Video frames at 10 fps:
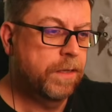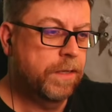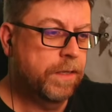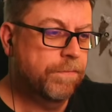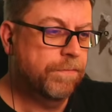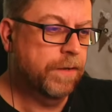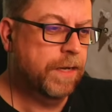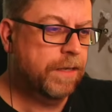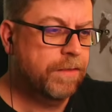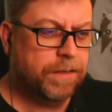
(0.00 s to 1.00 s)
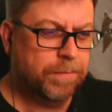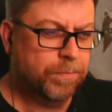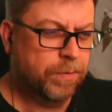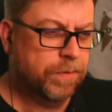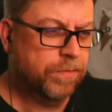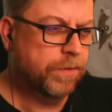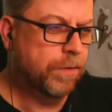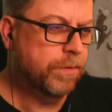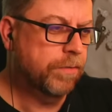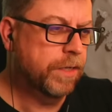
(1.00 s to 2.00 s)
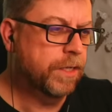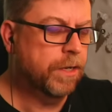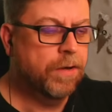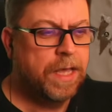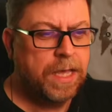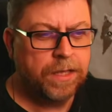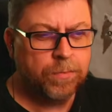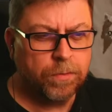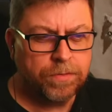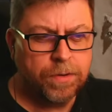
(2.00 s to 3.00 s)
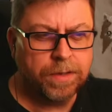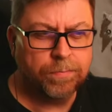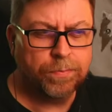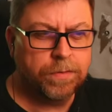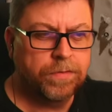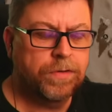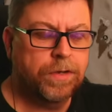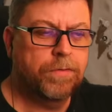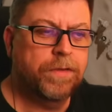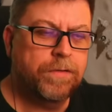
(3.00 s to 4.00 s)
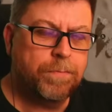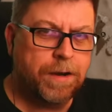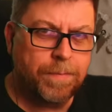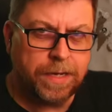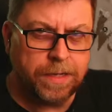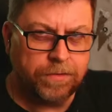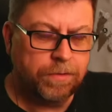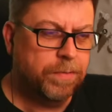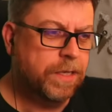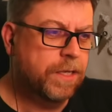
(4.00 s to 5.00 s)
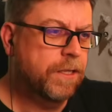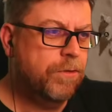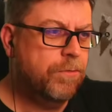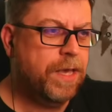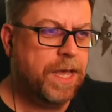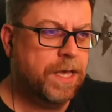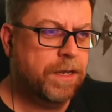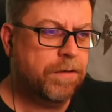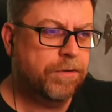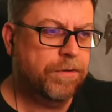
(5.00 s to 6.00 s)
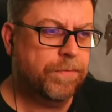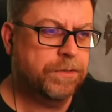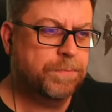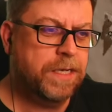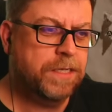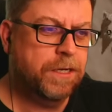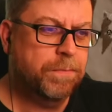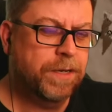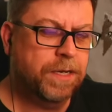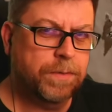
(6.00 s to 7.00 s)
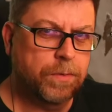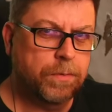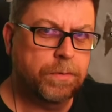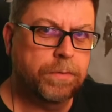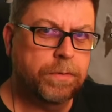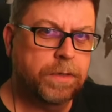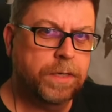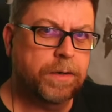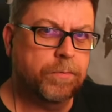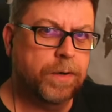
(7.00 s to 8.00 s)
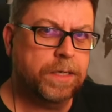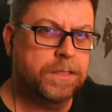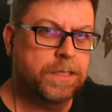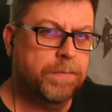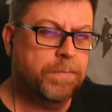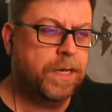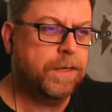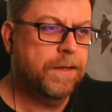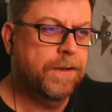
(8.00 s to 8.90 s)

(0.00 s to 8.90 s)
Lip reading: If I think the Broken Stone, you don't need to go. It's worth noting at Broken Stone, and this may or may not still be in it, you can, on your first pass here, pick up an old kind of wrecked Sandbike.